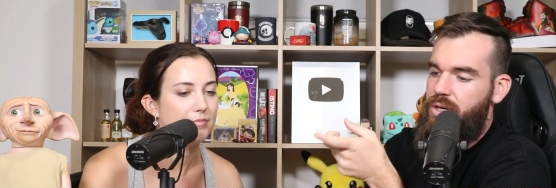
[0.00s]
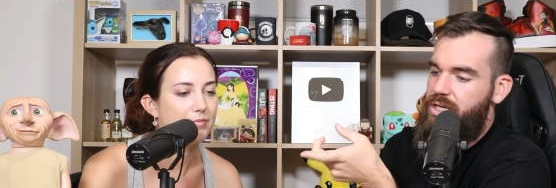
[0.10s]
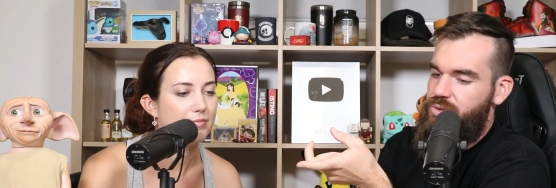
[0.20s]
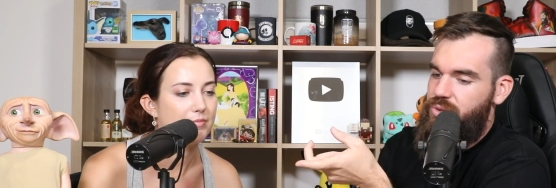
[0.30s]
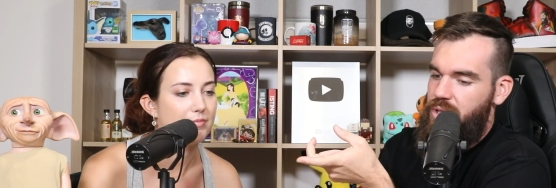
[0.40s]
Speaker 1: want
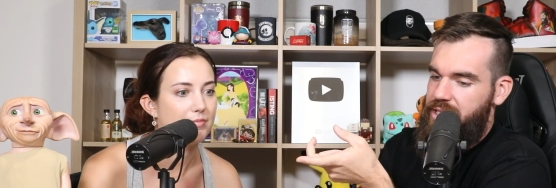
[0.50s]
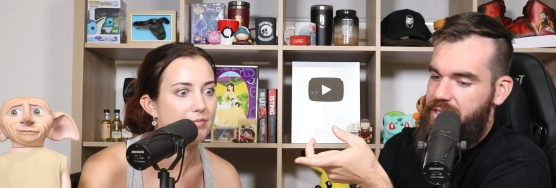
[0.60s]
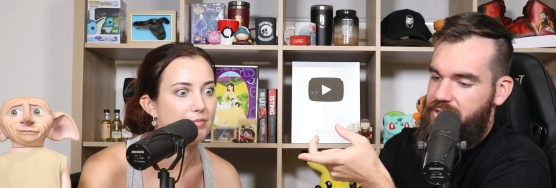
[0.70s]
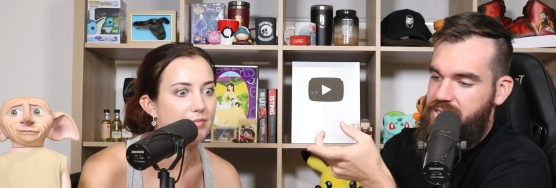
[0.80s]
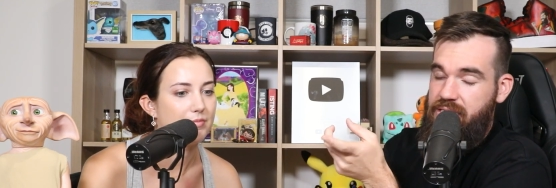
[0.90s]
a dude like
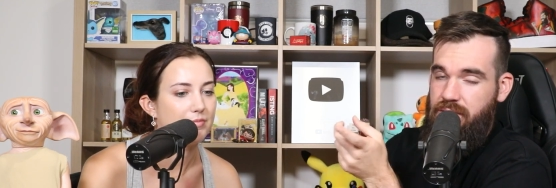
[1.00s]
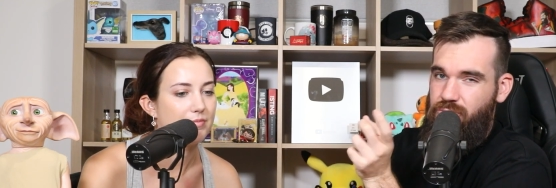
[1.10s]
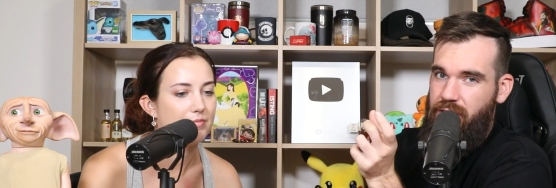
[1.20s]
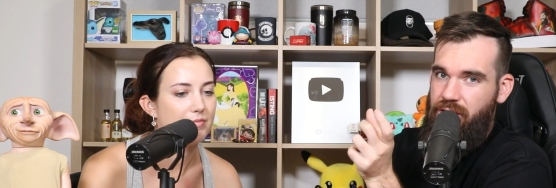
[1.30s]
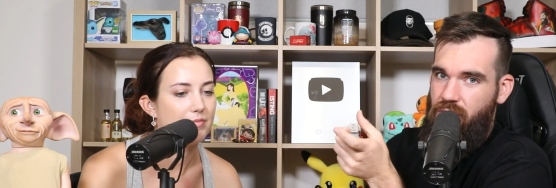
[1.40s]
him because he's a really